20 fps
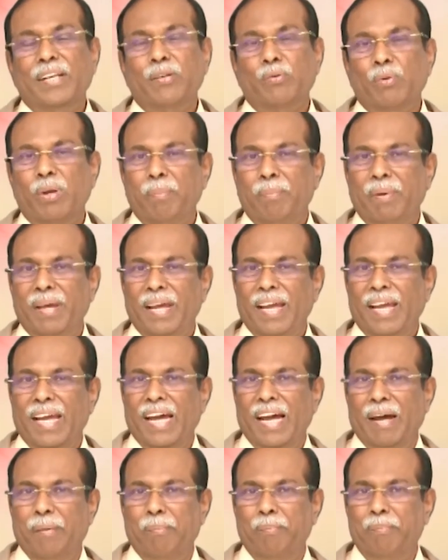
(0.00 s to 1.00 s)
It will be
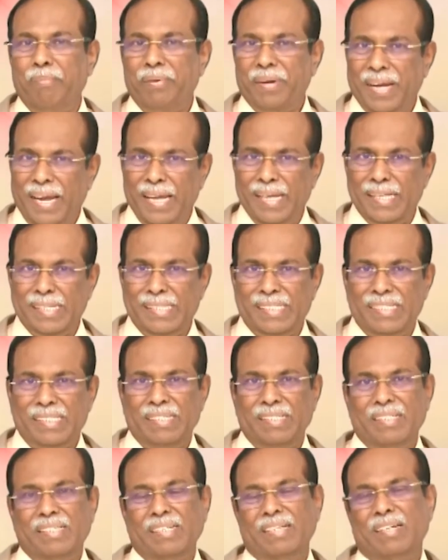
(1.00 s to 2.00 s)
a praise
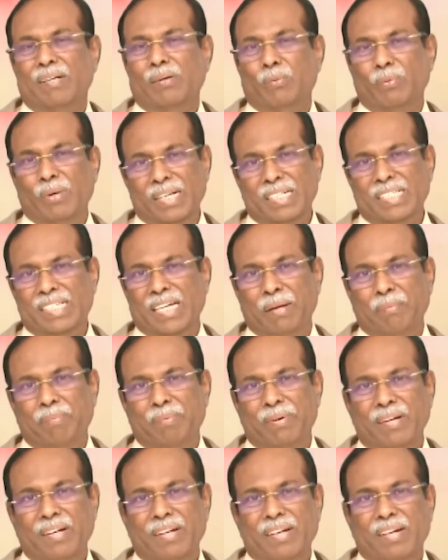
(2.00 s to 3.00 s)
worship
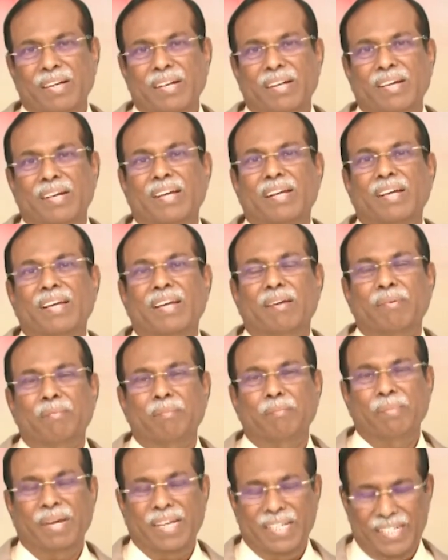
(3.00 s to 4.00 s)

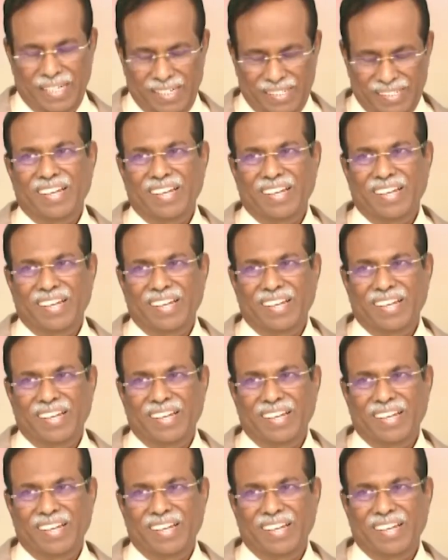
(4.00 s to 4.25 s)
meeting.